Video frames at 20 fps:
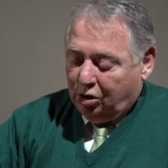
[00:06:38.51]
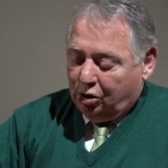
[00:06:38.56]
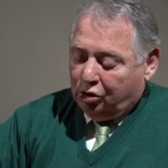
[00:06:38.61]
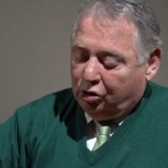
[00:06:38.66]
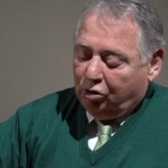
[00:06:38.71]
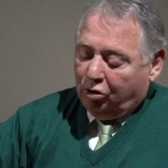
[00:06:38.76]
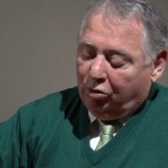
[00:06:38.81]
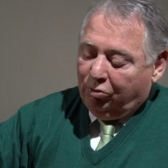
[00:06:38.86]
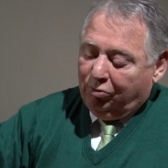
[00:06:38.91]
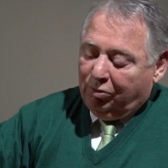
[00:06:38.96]

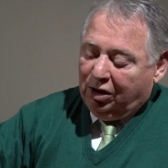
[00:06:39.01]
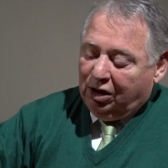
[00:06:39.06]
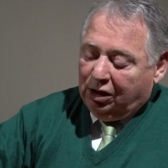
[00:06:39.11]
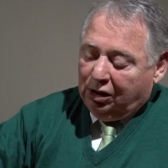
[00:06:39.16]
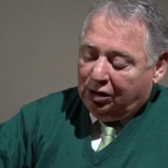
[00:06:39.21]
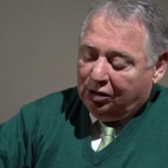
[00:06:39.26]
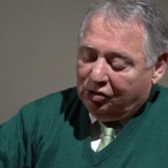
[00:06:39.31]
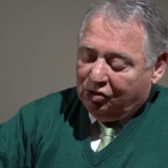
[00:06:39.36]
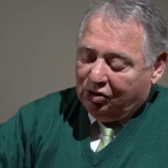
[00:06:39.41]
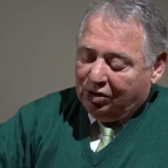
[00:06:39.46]
So it
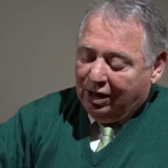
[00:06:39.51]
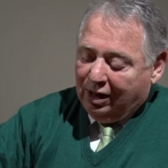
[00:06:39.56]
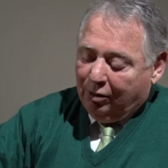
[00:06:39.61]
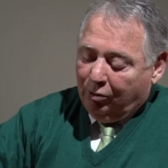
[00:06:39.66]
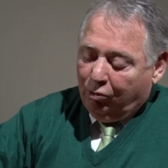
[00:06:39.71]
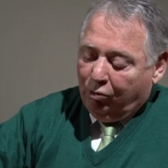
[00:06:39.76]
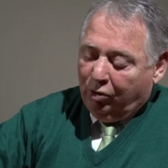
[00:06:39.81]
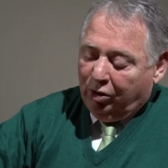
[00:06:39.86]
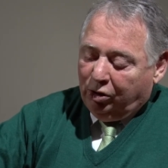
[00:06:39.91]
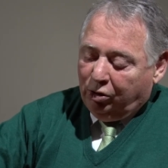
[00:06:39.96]
means
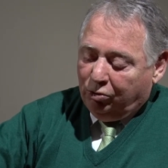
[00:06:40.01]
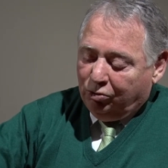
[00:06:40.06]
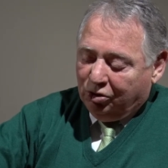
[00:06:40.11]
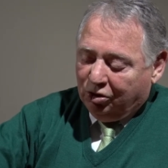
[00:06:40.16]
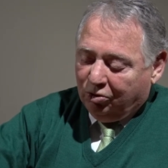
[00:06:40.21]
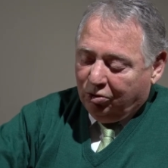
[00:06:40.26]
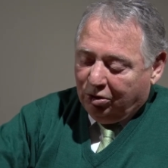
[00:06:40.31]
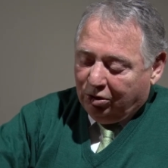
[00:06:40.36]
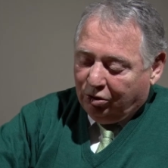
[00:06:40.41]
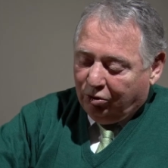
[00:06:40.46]
that when you
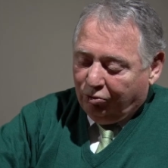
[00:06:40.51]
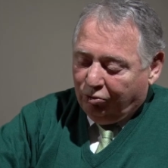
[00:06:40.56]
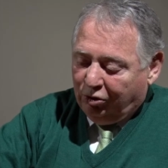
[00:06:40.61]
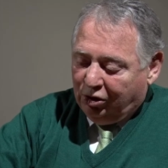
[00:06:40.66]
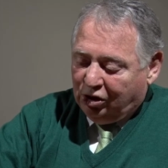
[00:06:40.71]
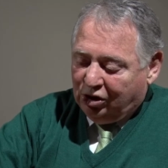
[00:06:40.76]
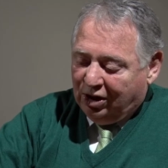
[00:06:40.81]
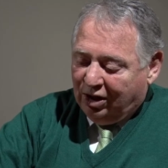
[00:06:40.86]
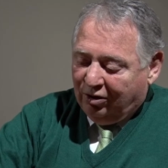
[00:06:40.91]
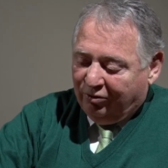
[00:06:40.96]
start to
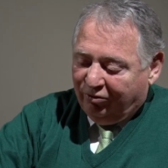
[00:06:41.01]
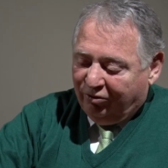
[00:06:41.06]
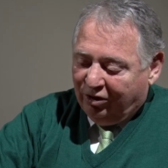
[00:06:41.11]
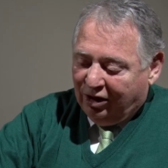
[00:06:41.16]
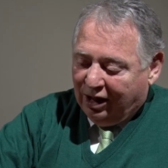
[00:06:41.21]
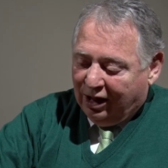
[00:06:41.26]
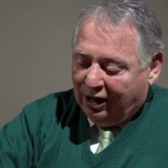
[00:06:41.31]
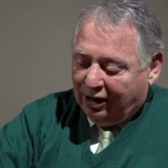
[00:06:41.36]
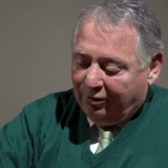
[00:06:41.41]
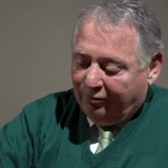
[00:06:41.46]
reach out for
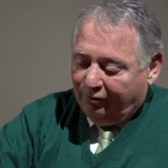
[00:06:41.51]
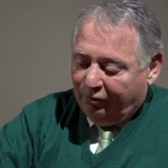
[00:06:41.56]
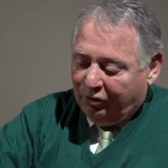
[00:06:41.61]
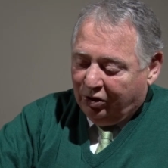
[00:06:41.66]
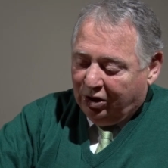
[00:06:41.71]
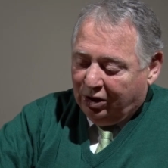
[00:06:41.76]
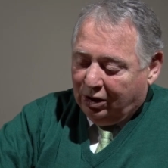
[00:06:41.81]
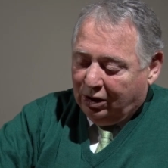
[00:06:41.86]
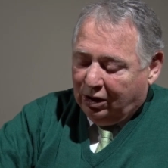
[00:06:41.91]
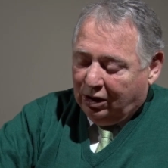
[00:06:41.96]
that,
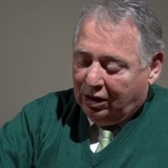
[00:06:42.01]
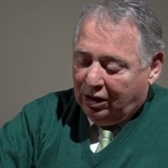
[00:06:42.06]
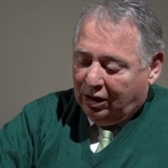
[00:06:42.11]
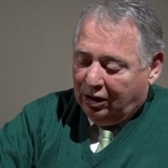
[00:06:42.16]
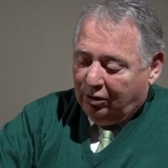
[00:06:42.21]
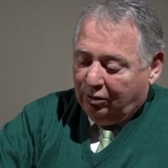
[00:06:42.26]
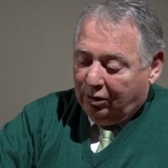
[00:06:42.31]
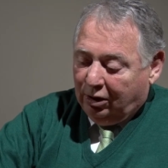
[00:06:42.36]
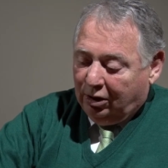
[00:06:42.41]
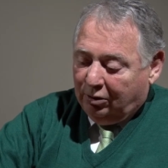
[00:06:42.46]

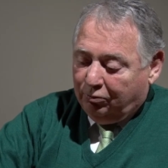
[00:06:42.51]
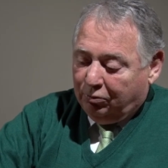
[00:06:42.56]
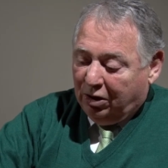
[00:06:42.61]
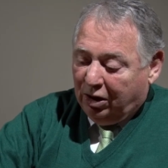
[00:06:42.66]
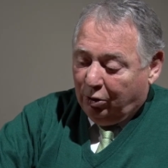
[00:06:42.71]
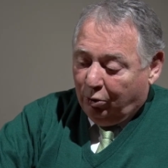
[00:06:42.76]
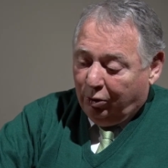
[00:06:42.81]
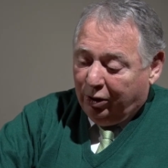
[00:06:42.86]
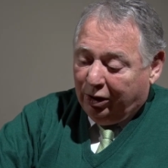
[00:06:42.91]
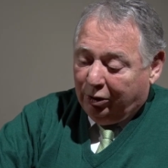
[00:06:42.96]
and, and
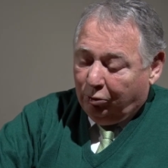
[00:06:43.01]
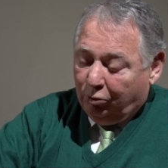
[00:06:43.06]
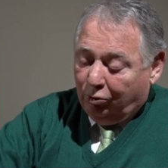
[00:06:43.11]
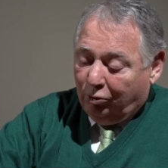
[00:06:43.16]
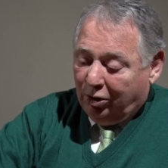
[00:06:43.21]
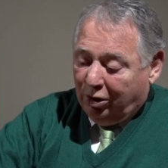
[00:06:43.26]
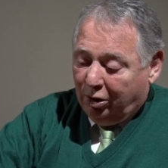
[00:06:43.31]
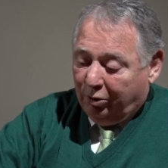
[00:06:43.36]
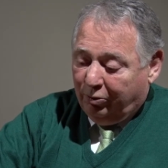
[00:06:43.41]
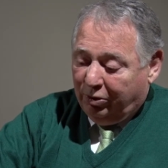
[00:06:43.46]
by the way,
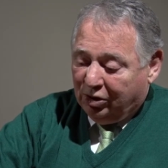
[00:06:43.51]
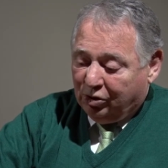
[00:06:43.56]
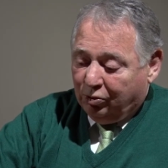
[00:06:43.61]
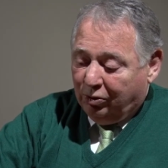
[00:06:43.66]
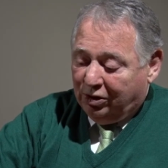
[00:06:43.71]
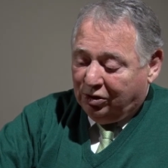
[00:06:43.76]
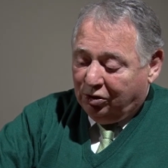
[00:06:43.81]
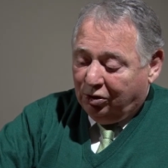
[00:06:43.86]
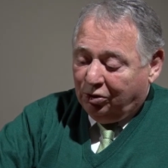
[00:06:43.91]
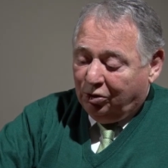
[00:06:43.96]
one of the best
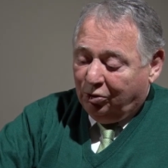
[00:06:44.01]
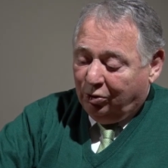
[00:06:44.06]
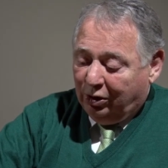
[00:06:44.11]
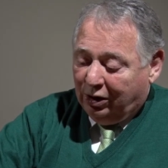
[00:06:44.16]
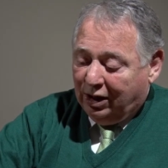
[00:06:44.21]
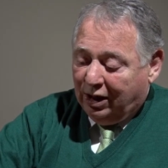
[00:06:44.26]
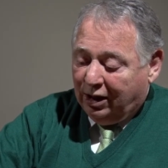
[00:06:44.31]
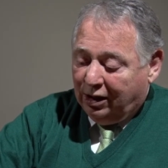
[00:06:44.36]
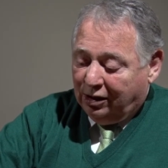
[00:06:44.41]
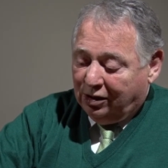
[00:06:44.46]
ways of
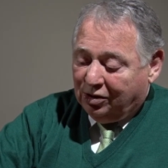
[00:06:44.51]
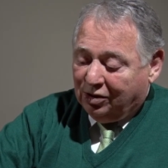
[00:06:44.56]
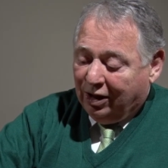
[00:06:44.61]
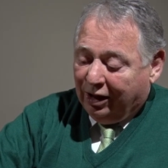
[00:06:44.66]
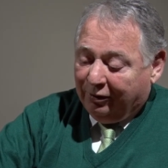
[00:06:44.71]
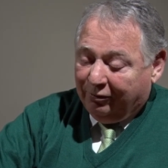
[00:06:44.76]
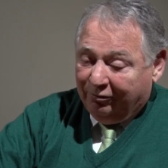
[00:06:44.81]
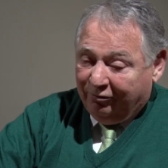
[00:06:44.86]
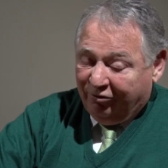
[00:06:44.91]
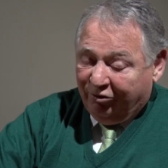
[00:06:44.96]
doing that is
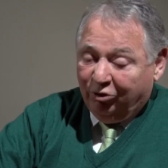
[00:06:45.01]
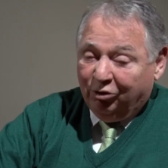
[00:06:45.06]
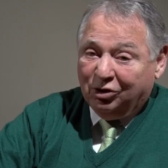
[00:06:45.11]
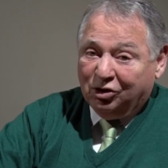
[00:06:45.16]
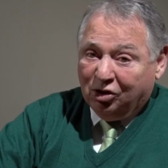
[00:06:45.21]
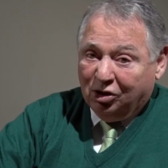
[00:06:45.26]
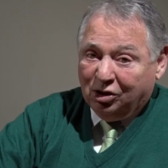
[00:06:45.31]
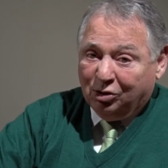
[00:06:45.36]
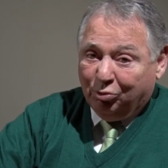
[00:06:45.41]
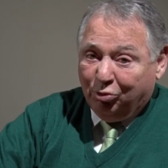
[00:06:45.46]
like, for
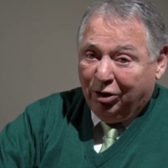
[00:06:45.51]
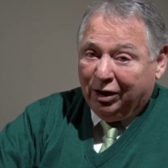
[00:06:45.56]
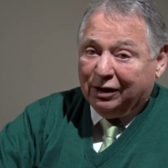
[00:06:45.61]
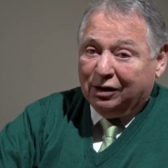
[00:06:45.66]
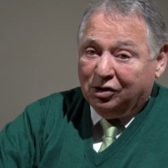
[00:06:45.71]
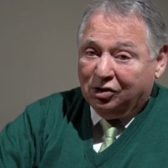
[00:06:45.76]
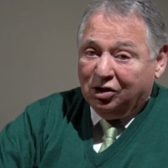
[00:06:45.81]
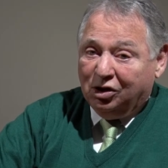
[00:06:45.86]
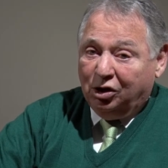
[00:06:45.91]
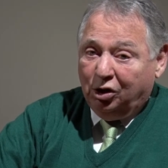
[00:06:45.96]
instance,
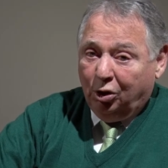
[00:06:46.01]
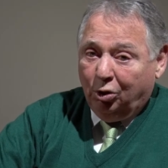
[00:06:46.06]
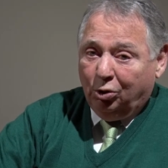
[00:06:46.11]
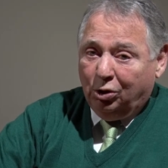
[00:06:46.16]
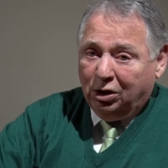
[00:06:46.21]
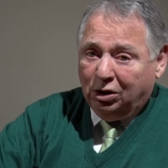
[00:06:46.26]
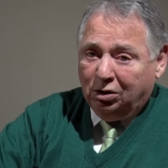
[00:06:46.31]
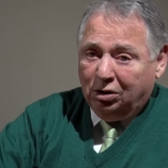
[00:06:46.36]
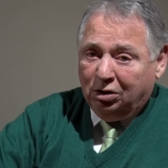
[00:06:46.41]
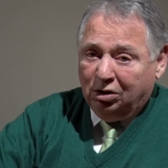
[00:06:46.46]
practicing
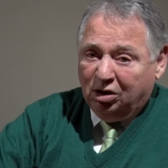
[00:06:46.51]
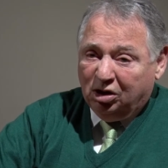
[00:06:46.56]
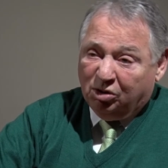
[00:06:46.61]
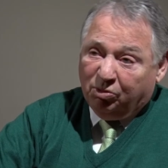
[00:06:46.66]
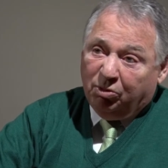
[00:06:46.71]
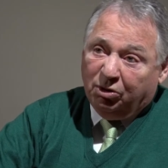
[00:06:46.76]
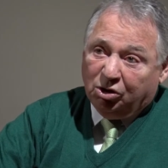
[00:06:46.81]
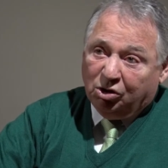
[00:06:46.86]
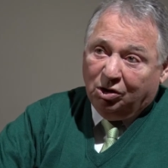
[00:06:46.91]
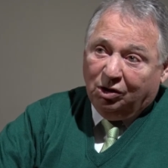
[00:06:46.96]
yoga,
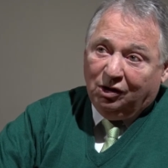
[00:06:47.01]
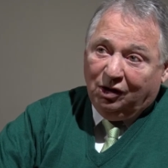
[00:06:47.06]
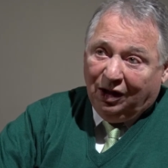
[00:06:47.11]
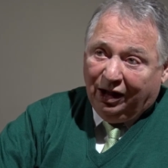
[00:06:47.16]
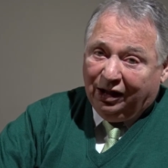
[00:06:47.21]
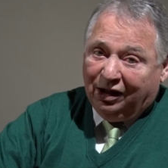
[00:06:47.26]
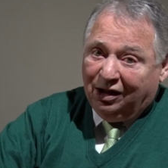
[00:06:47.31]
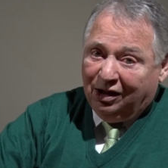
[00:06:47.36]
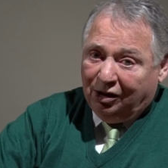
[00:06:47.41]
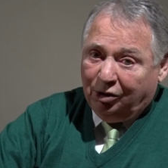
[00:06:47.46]
especially
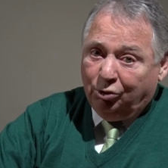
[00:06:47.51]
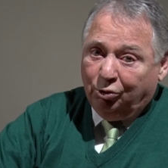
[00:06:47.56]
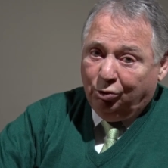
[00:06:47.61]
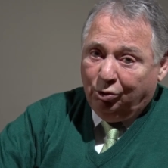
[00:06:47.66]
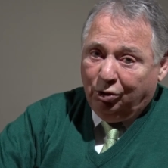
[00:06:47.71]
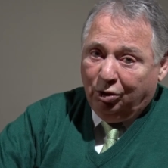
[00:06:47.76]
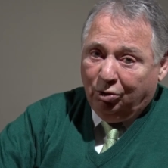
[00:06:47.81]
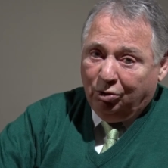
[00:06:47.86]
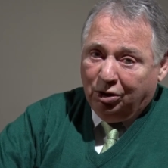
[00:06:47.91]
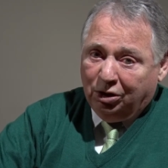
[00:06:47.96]
like
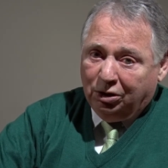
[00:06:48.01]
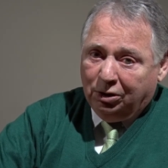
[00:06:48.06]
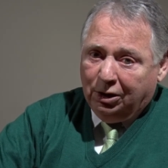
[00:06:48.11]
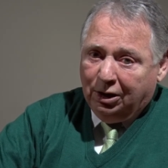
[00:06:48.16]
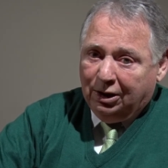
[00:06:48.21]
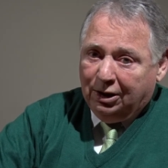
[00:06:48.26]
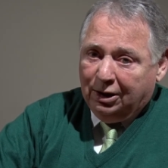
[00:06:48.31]
Hindu yoga.